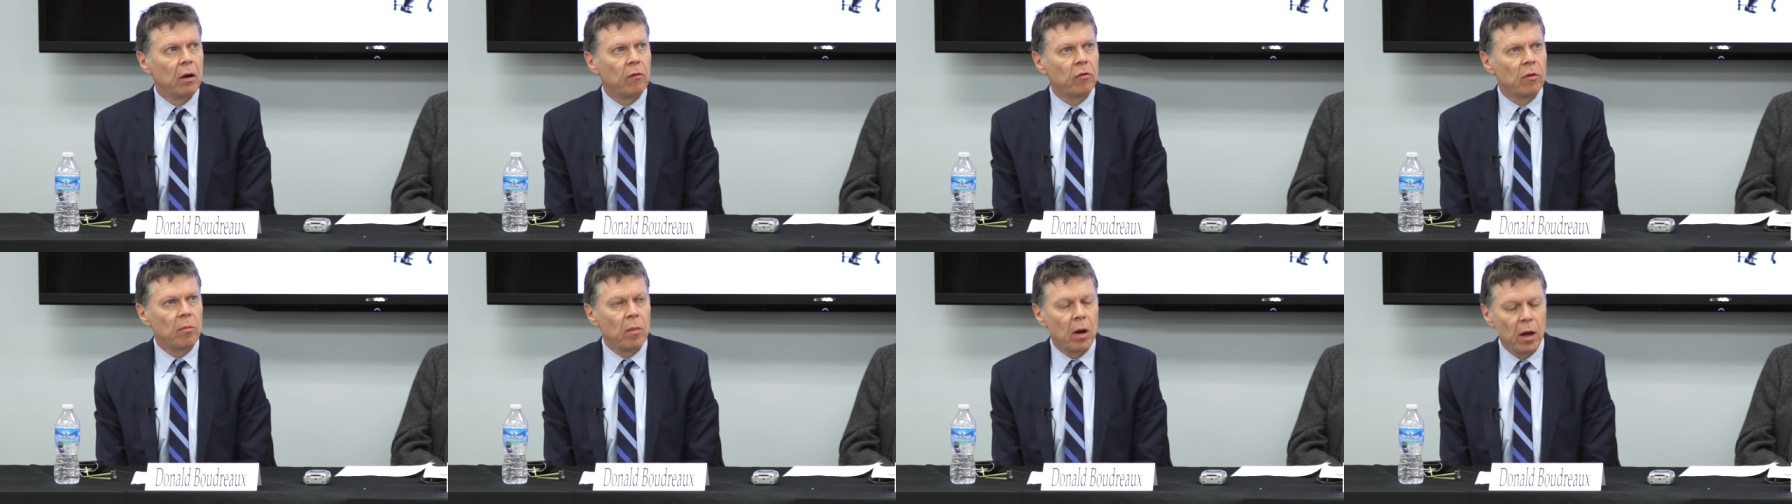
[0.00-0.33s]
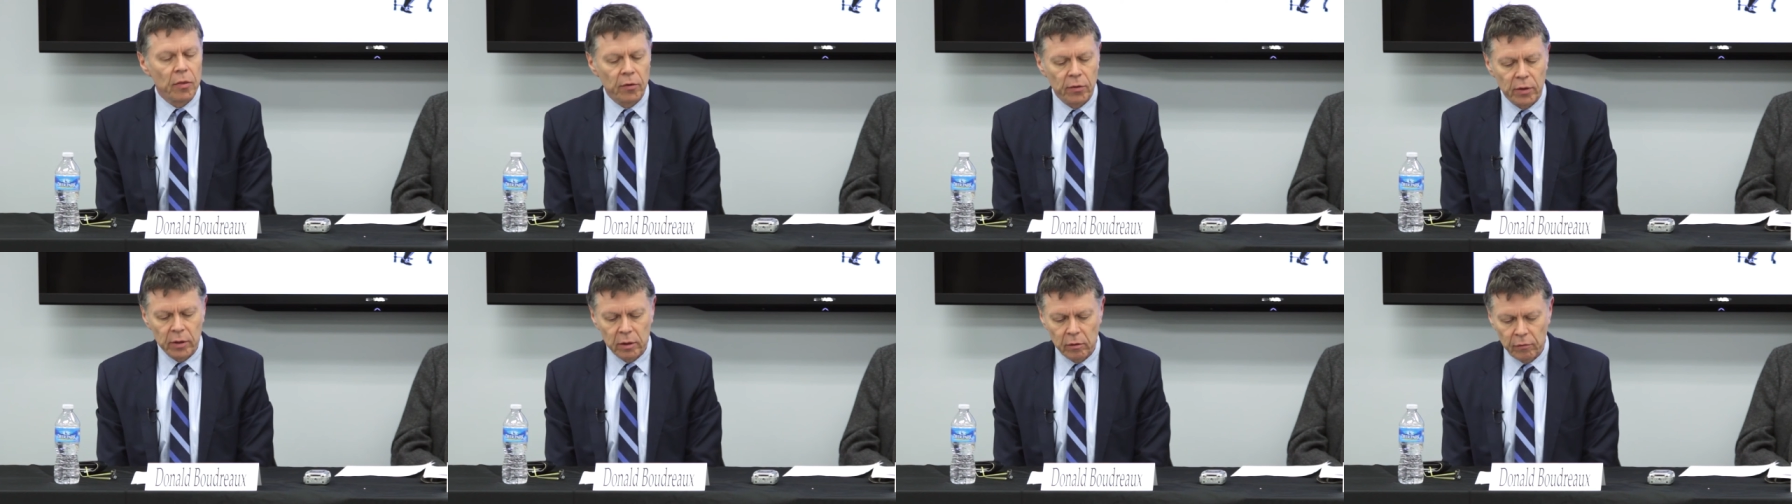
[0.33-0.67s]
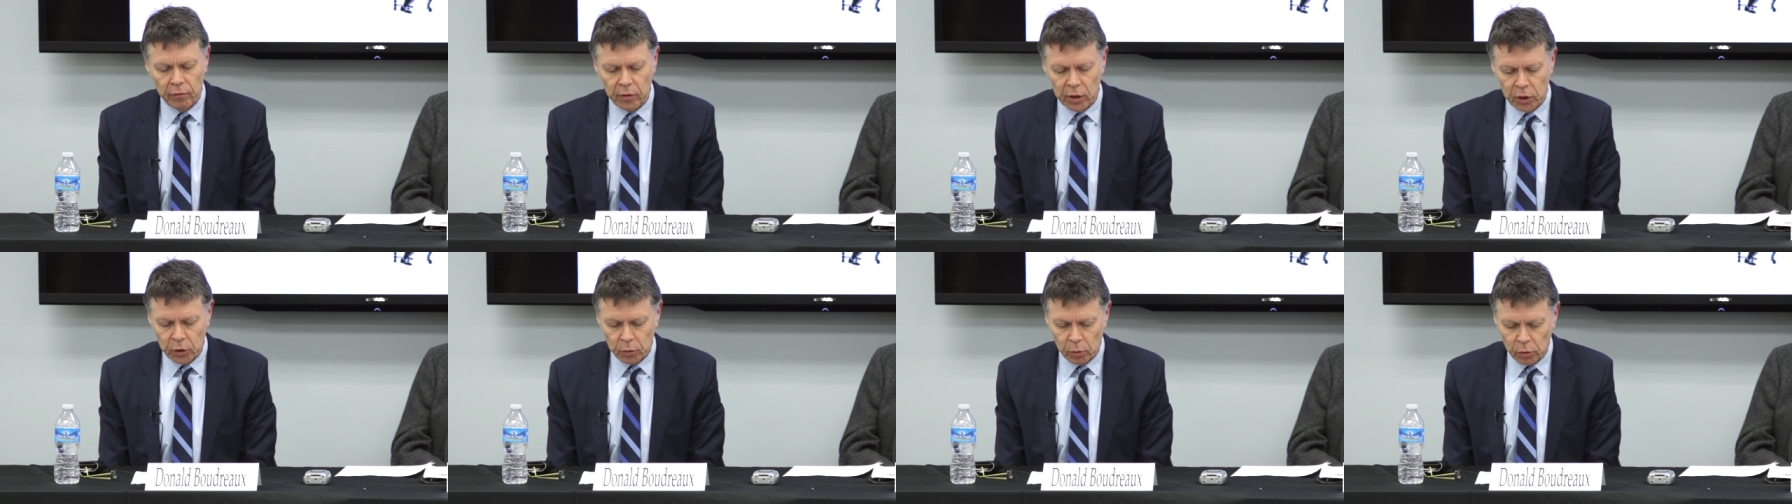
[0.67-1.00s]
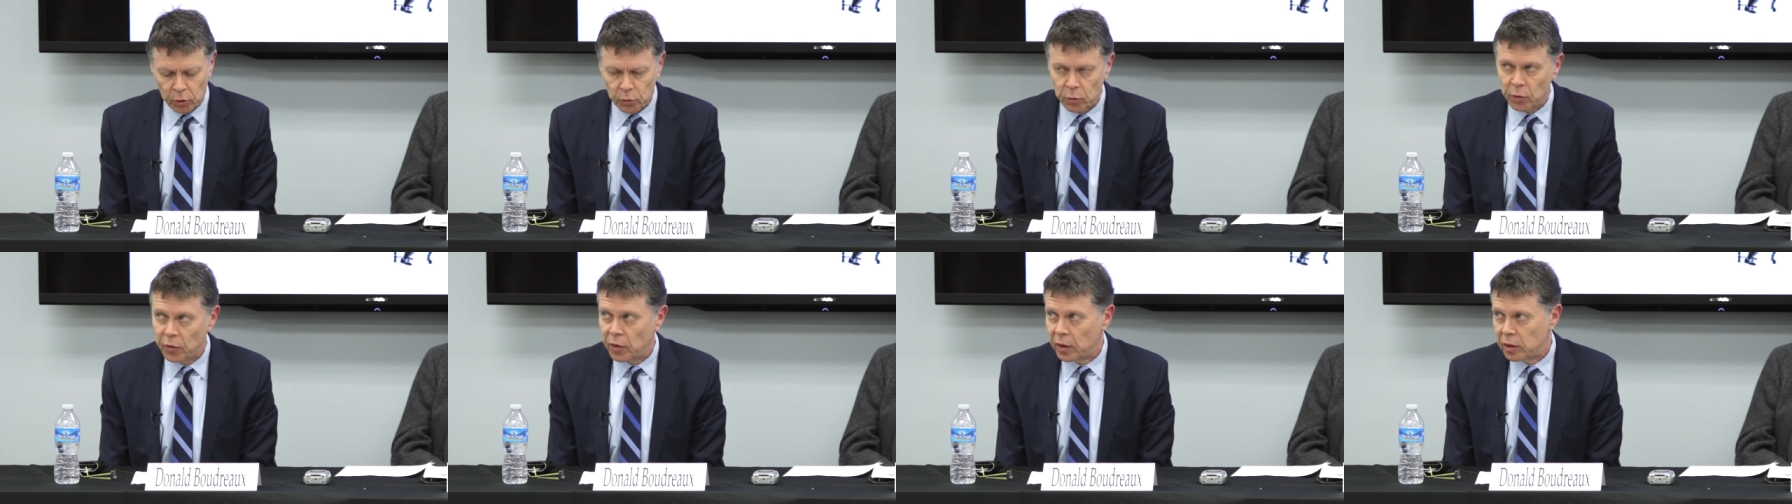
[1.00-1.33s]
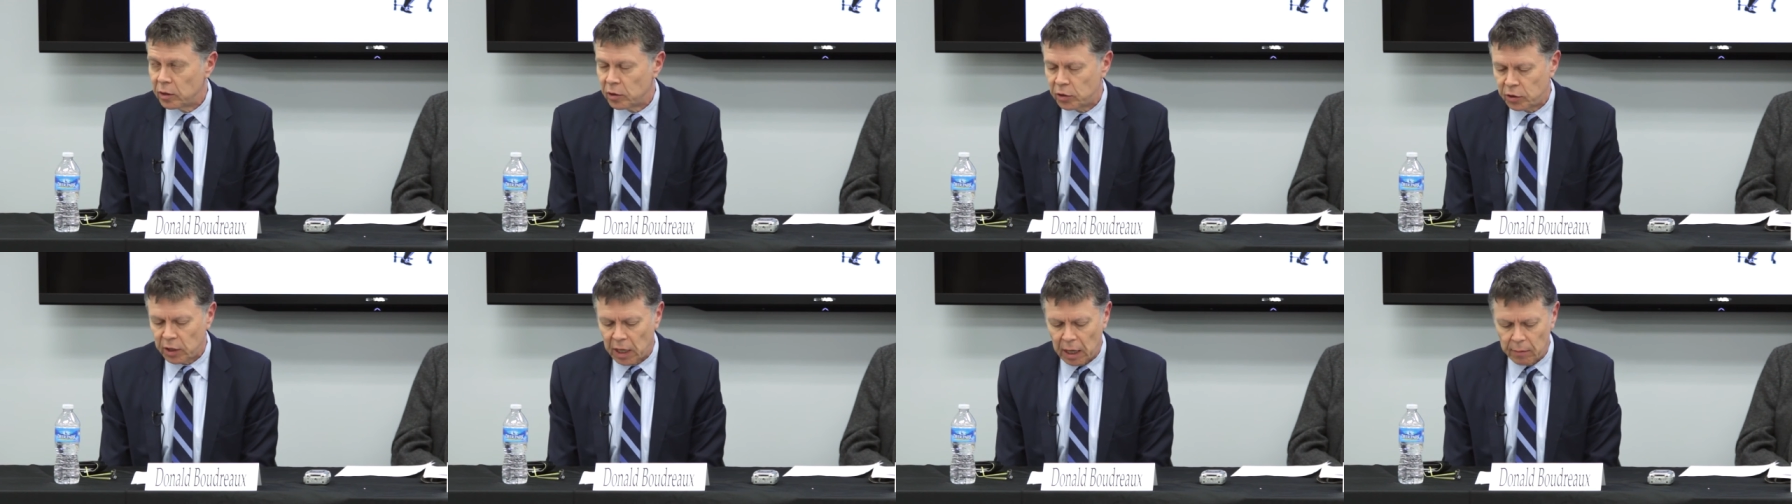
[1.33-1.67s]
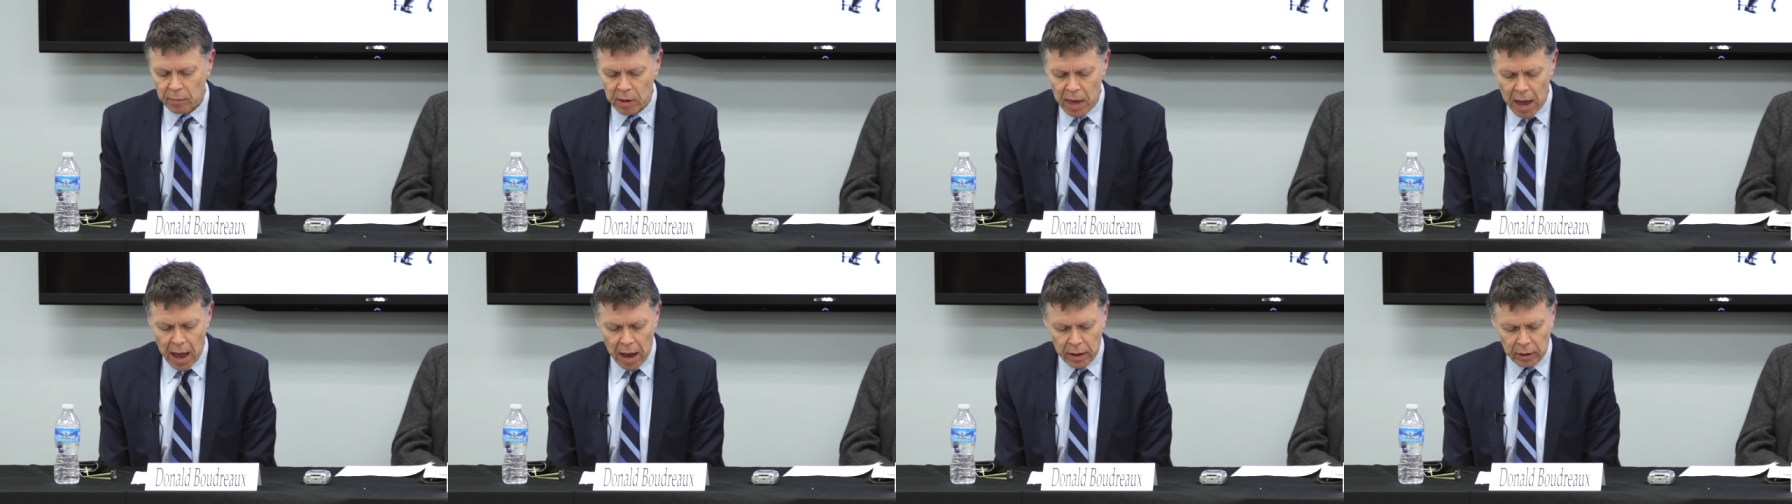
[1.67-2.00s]
from other individuals within the
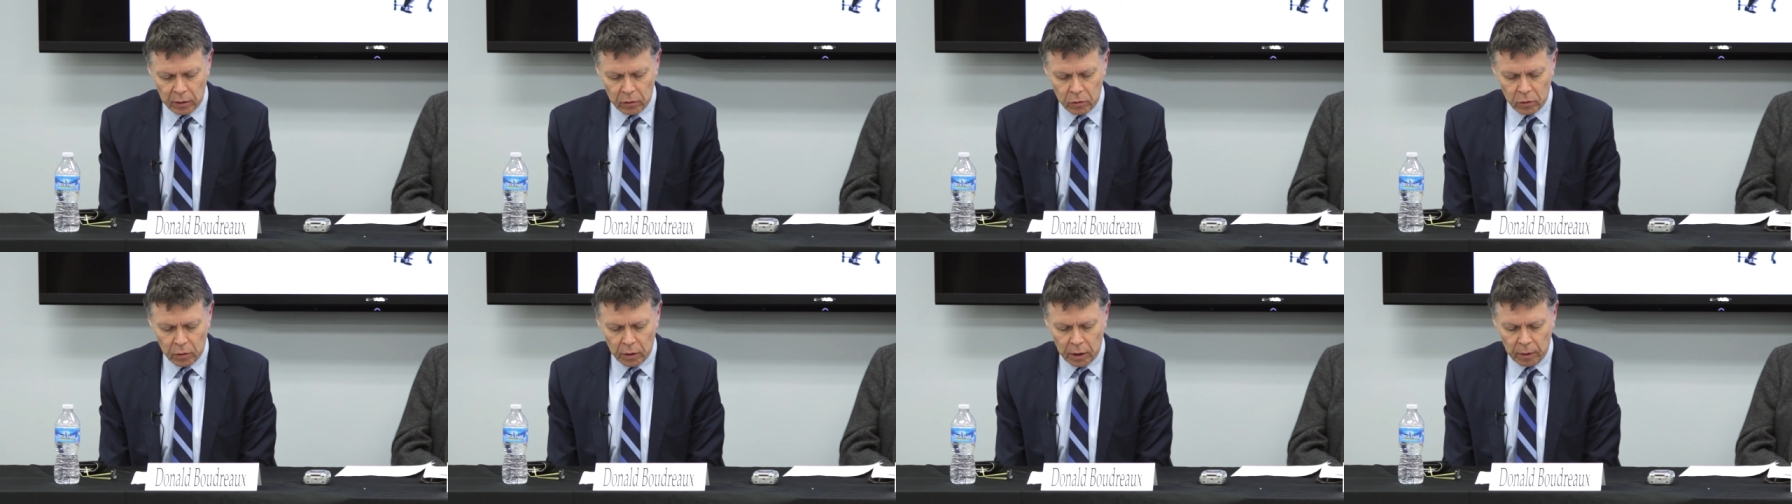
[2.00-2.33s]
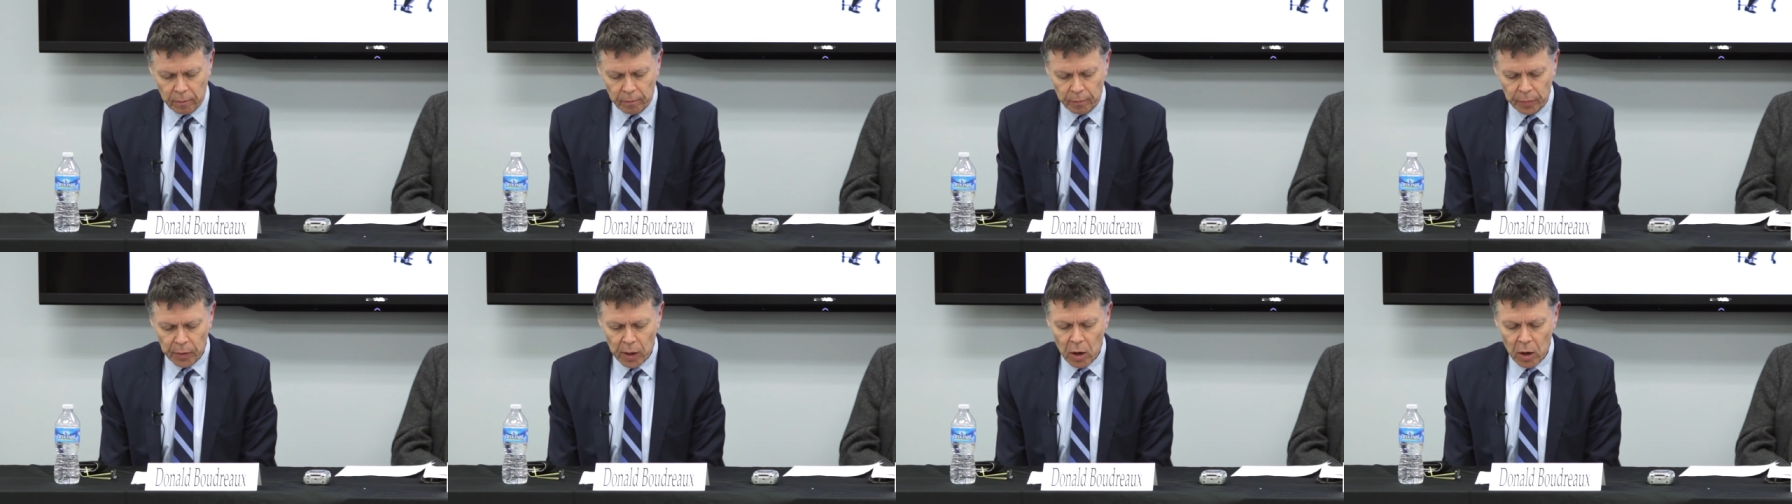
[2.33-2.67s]
same category.